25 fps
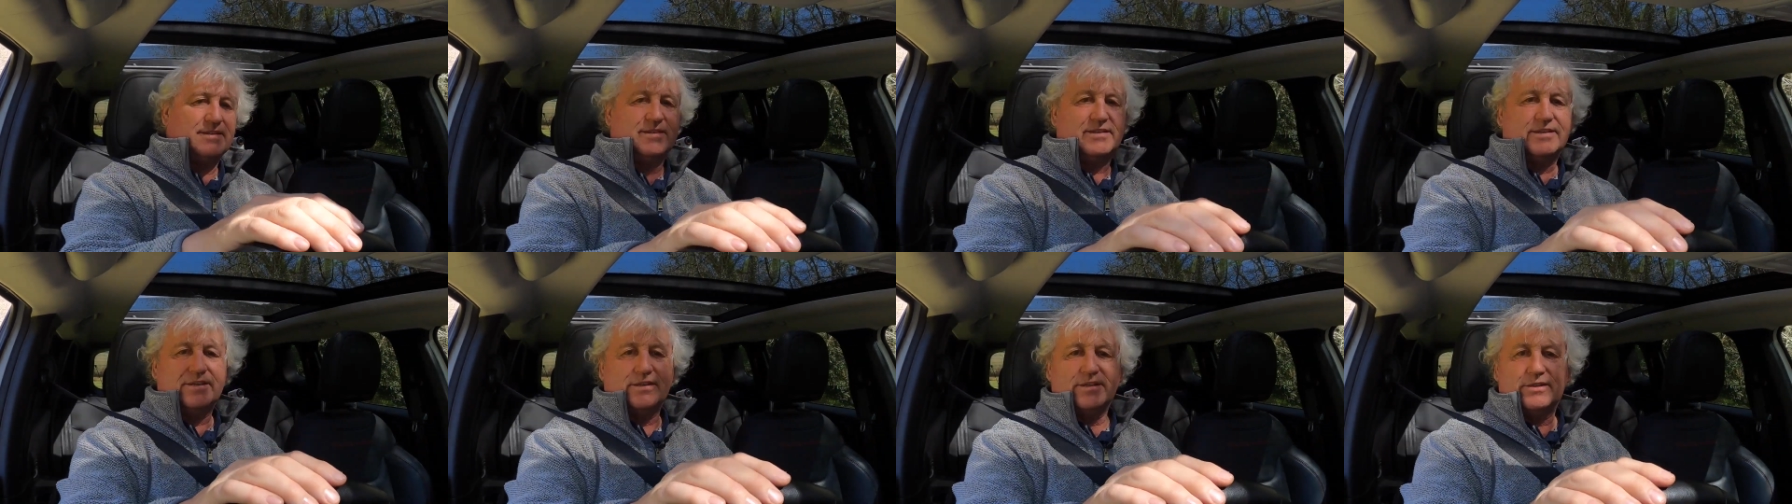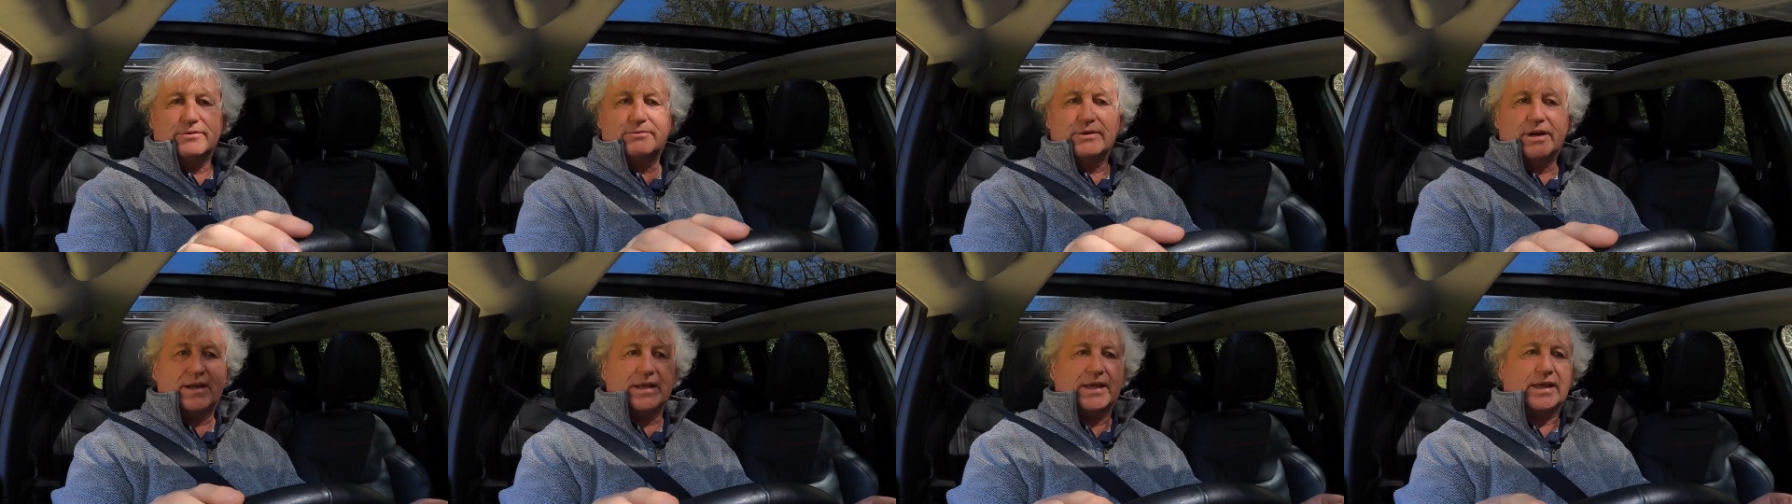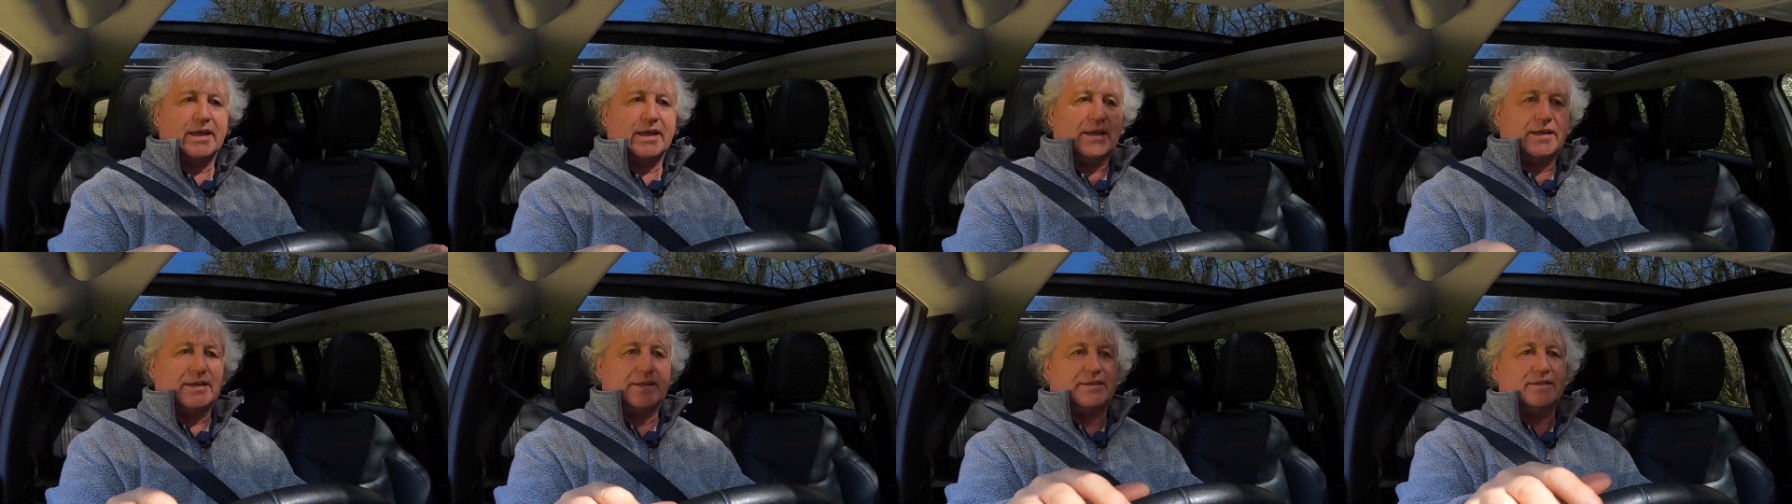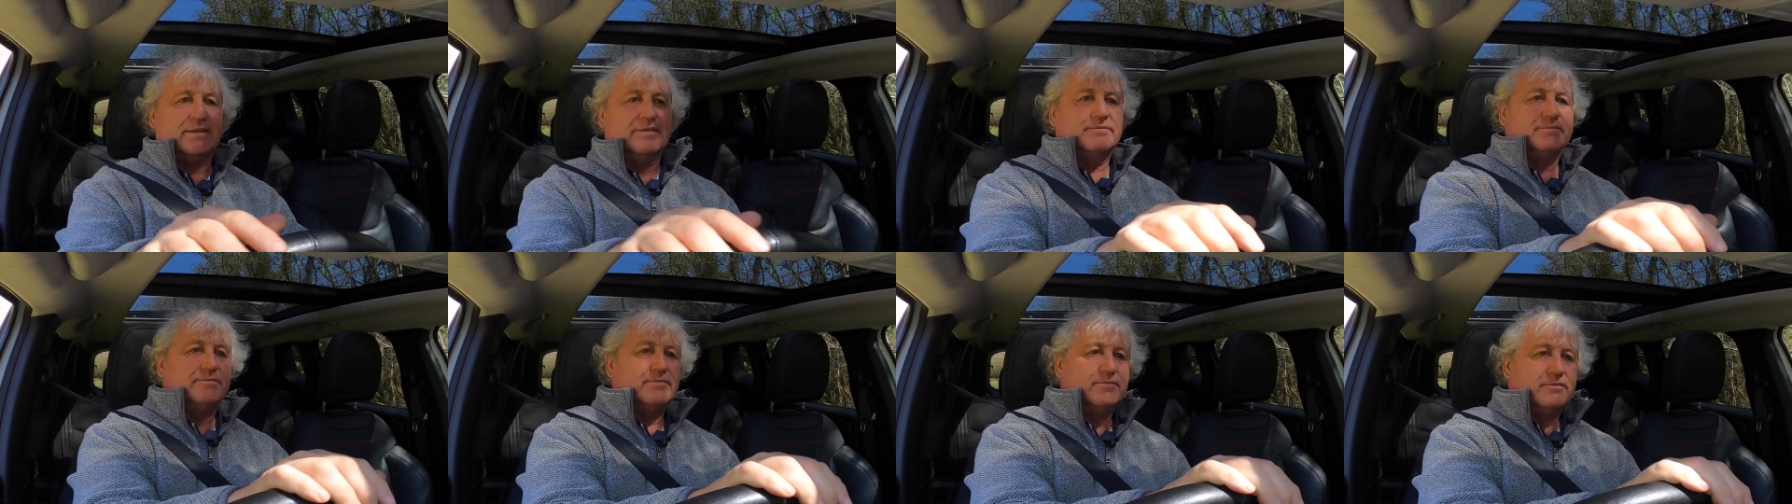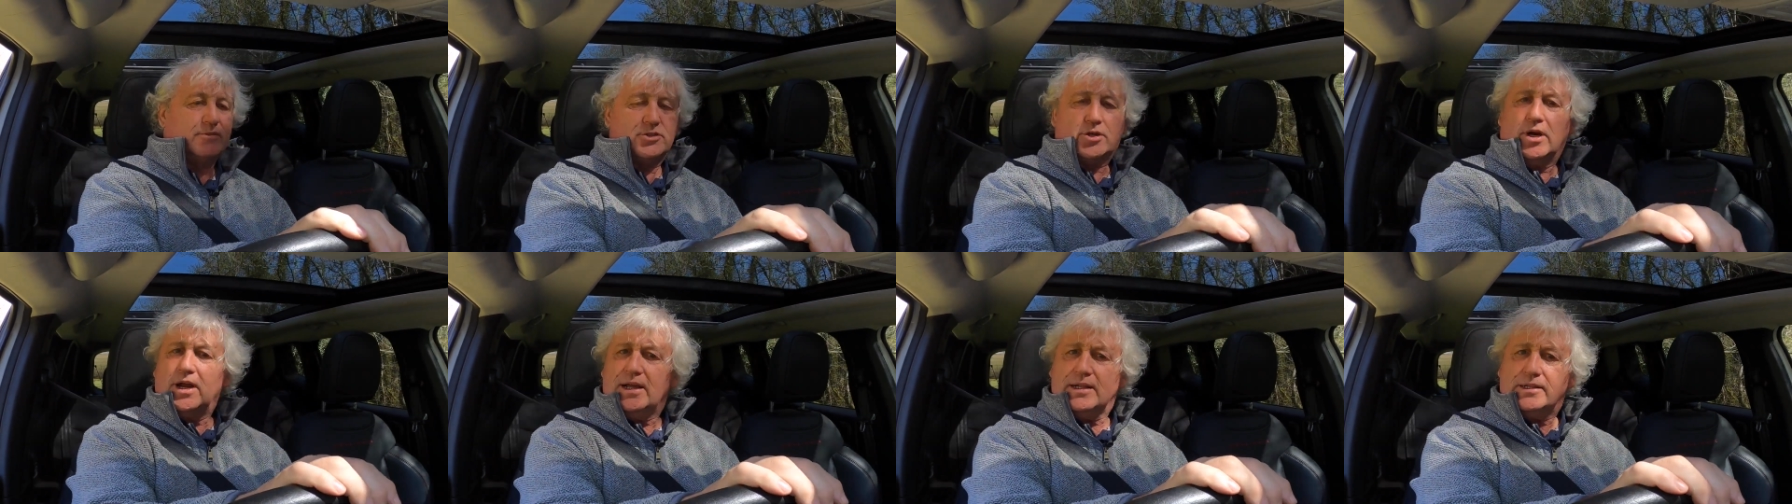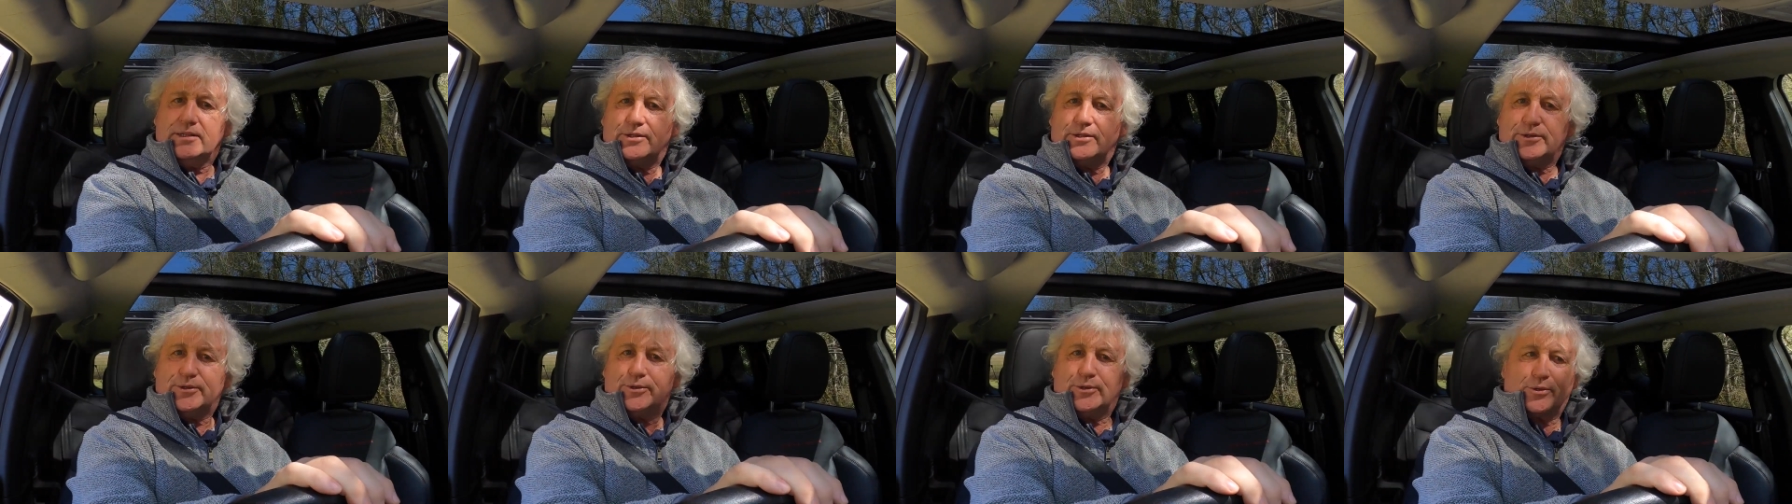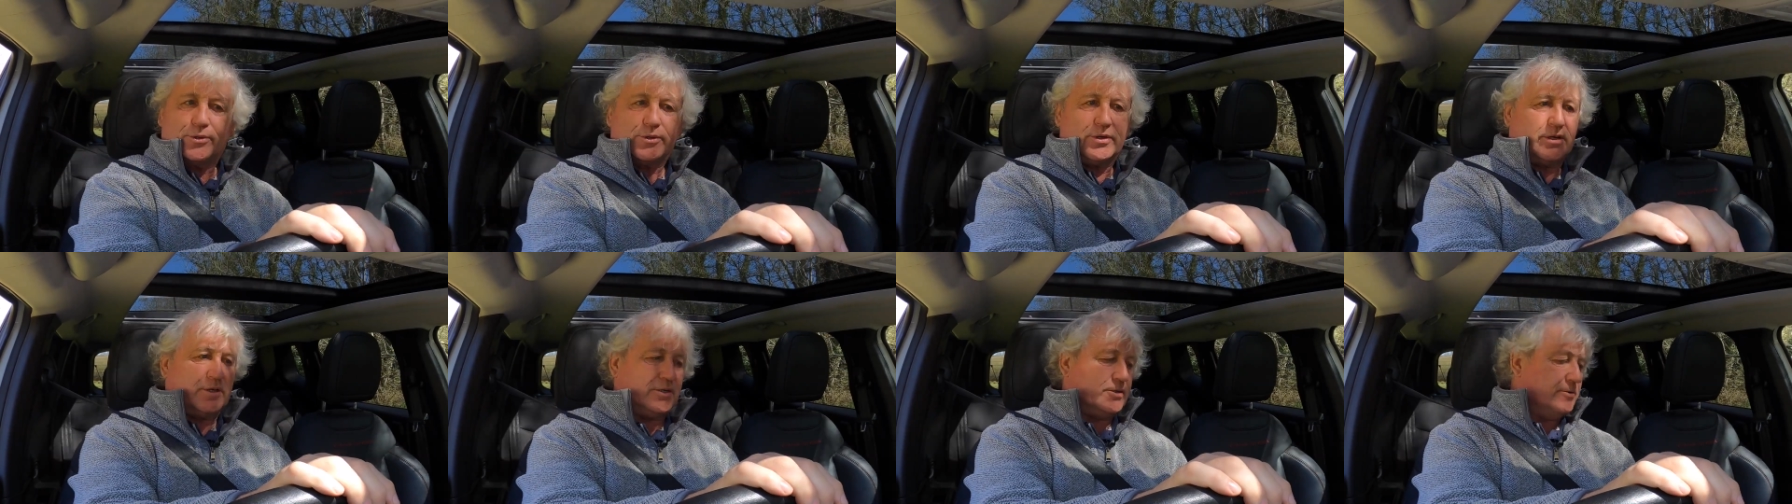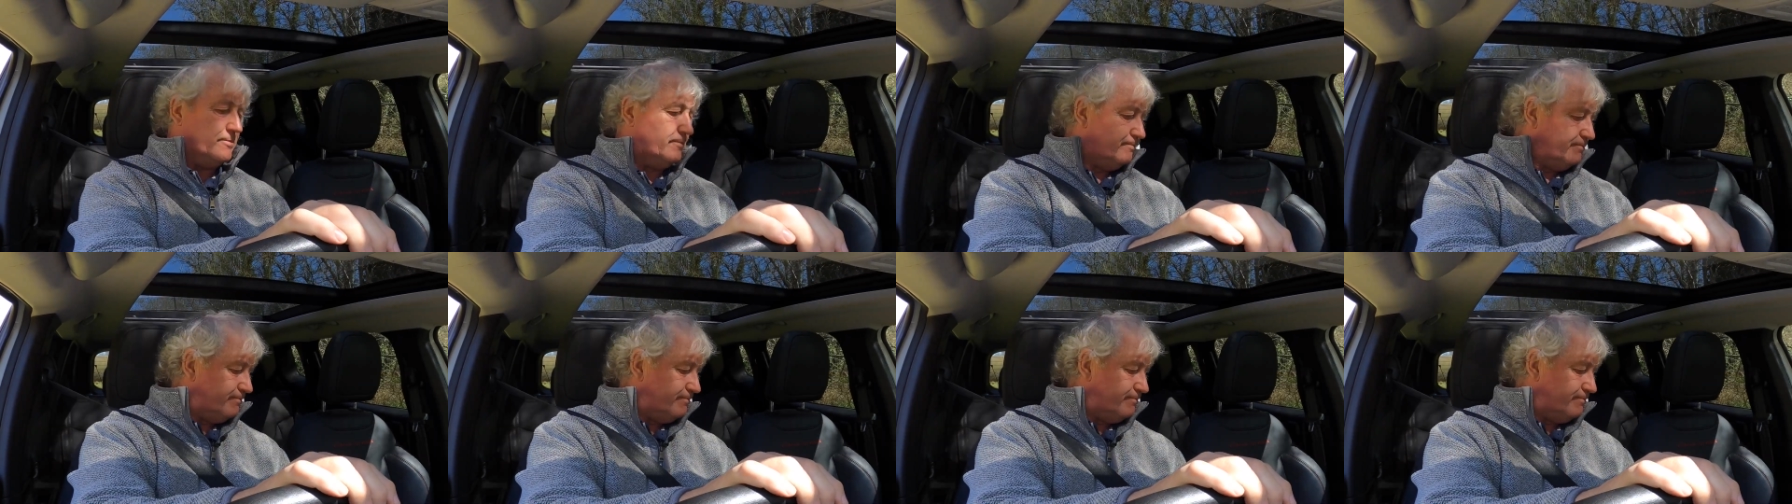to the Renegade Trailhawk